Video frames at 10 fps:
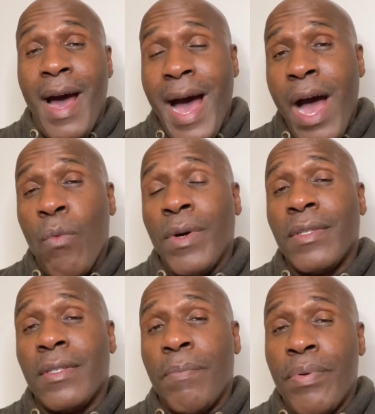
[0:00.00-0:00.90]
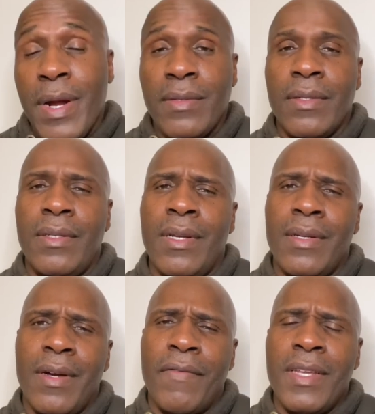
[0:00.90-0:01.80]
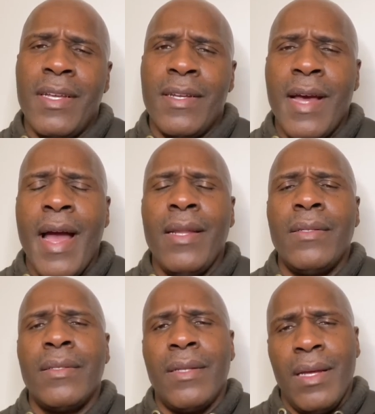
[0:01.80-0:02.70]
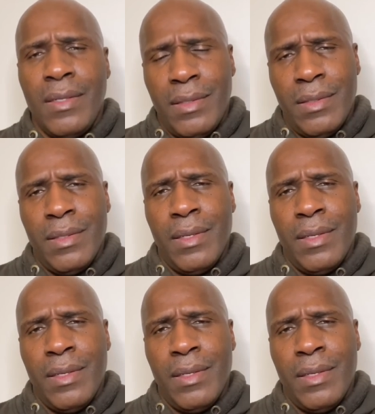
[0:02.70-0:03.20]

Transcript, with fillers: I was the president of the United States